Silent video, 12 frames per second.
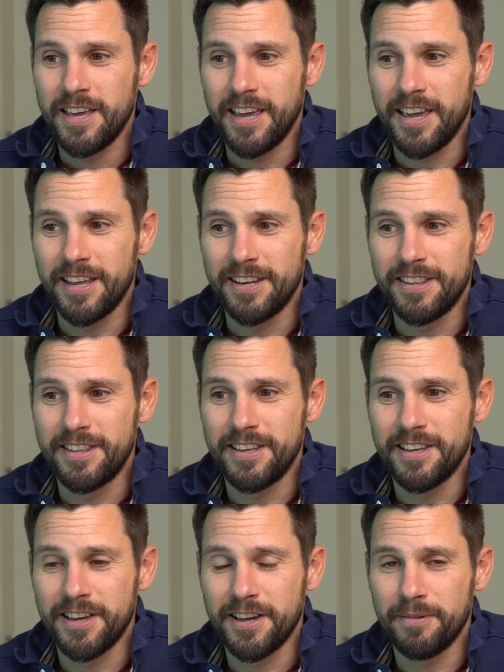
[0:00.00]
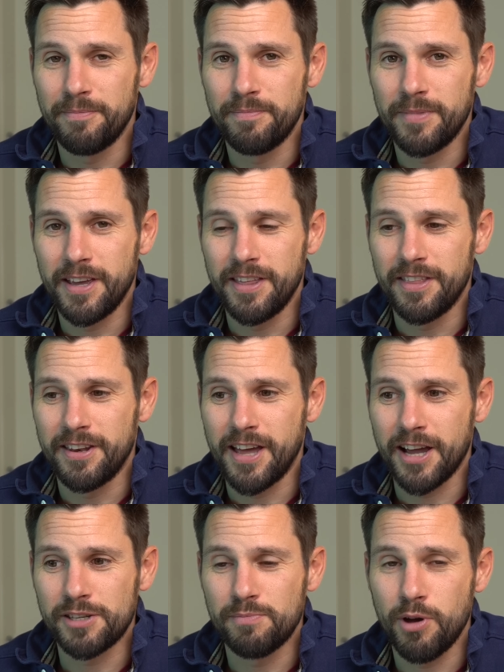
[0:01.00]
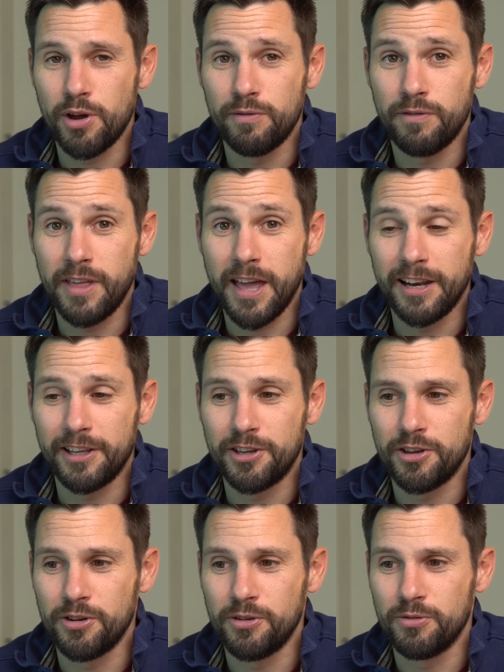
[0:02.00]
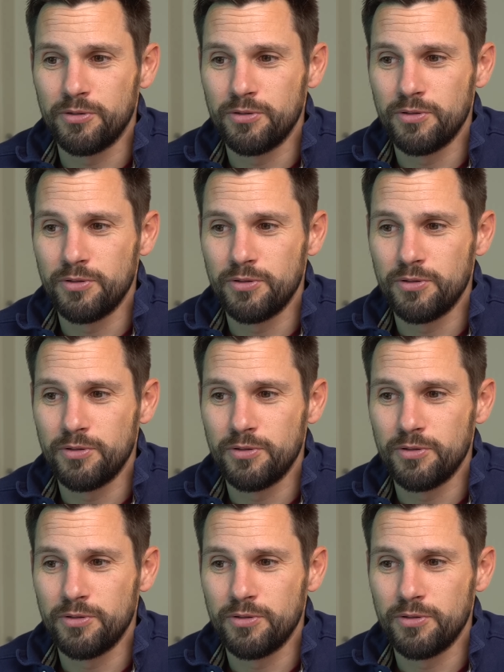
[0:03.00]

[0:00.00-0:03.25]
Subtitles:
in the next mode for the LEQ